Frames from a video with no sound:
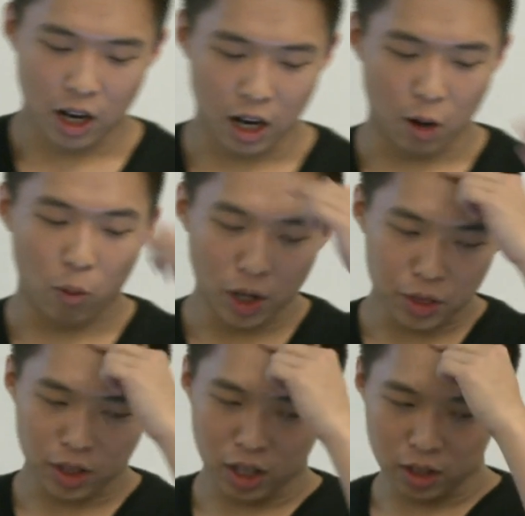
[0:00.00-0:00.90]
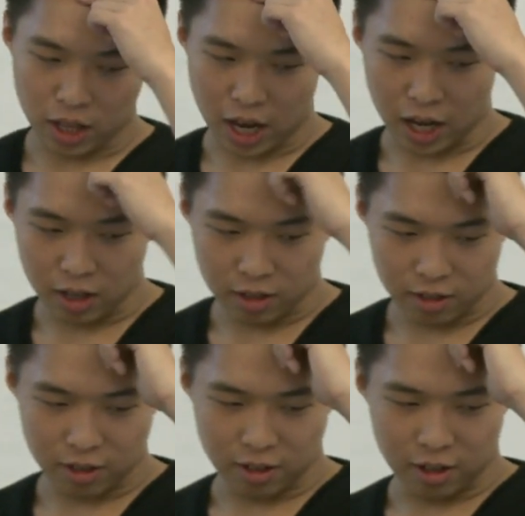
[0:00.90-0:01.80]
Uh, one thing that
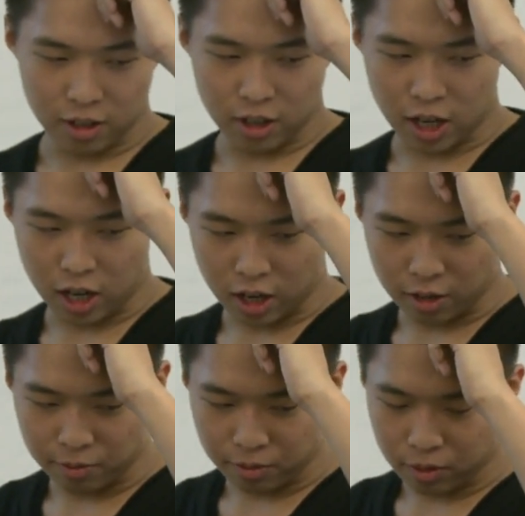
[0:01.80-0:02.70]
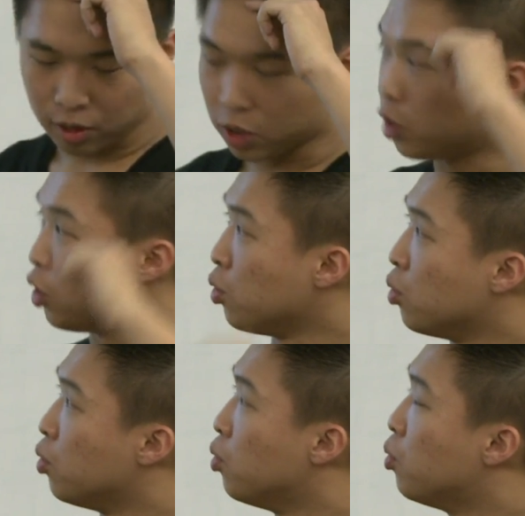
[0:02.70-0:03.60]
uh,
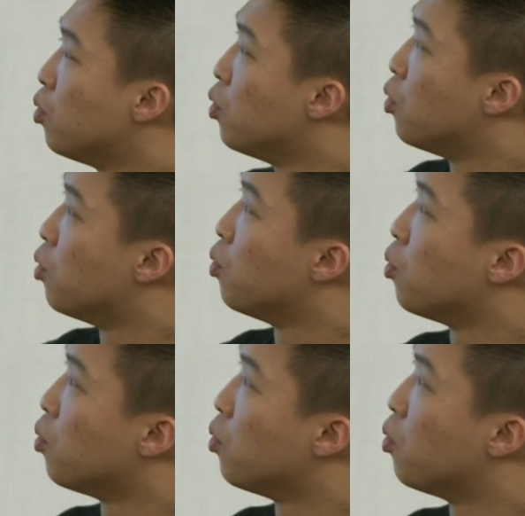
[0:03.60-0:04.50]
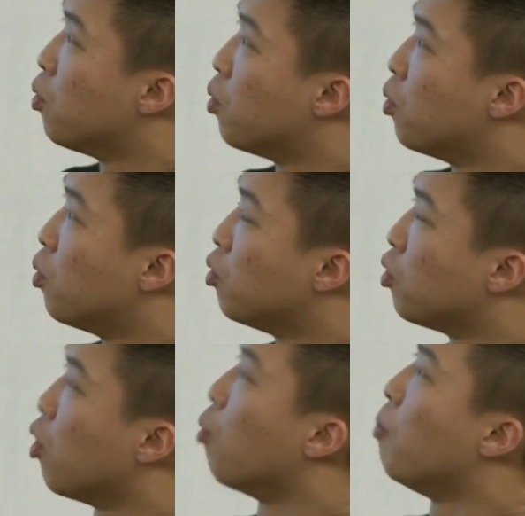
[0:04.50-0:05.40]
you,
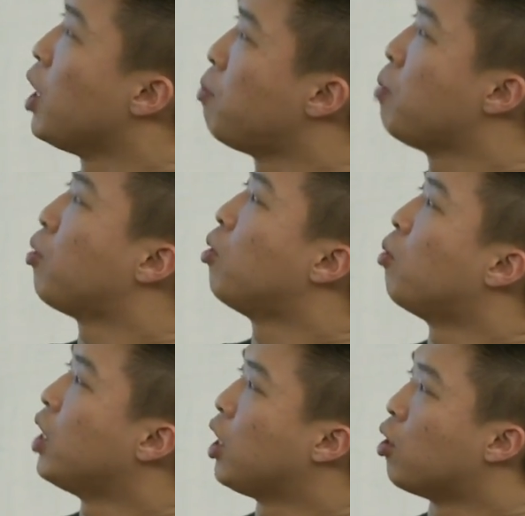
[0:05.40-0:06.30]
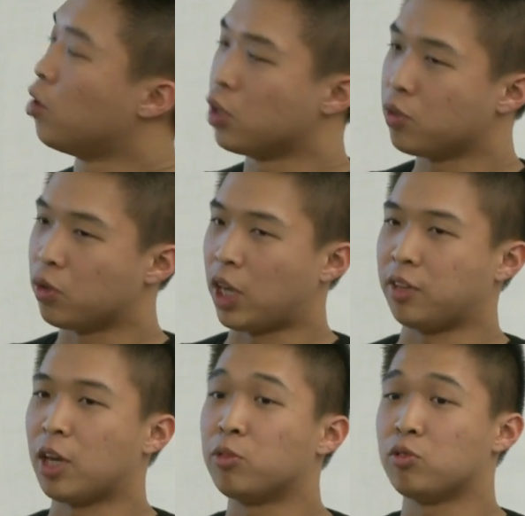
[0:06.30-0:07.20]
so many people when they go in an interview, they
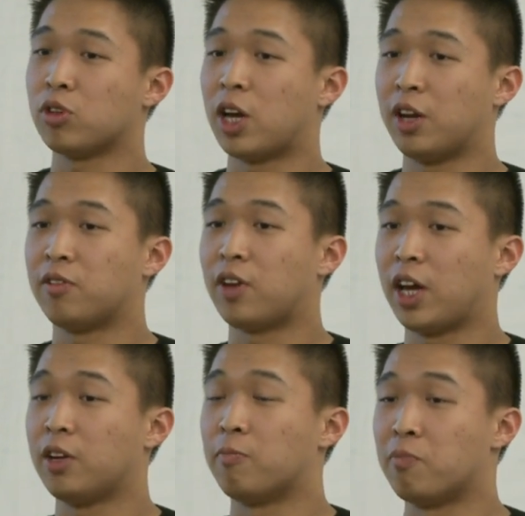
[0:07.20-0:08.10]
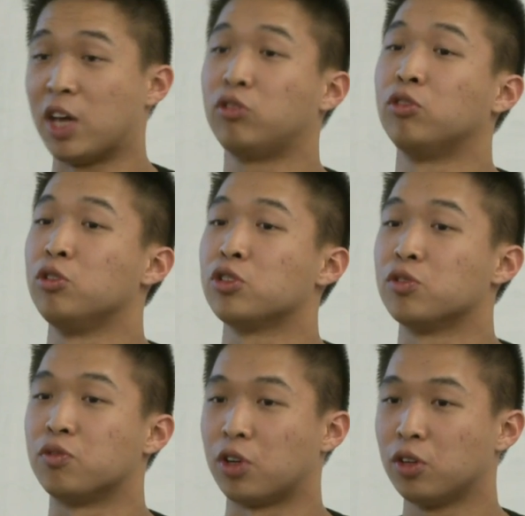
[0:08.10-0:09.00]
attempt to try to find the best solution
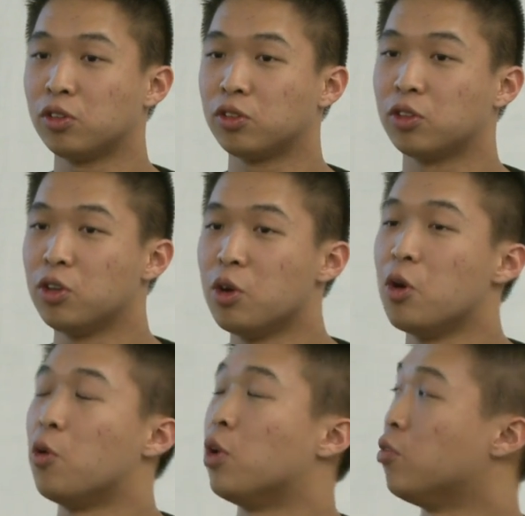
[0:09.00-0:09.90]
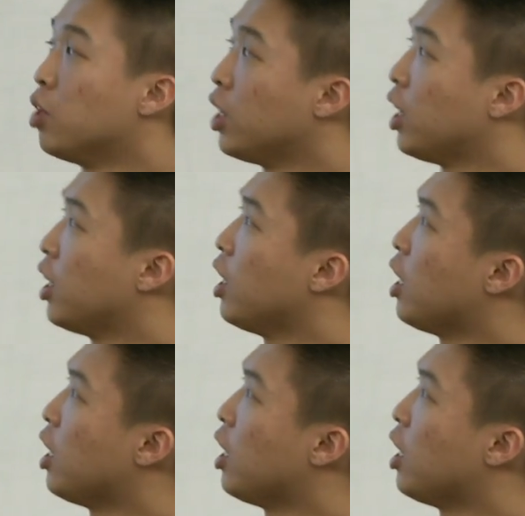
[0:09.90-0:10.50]
first when really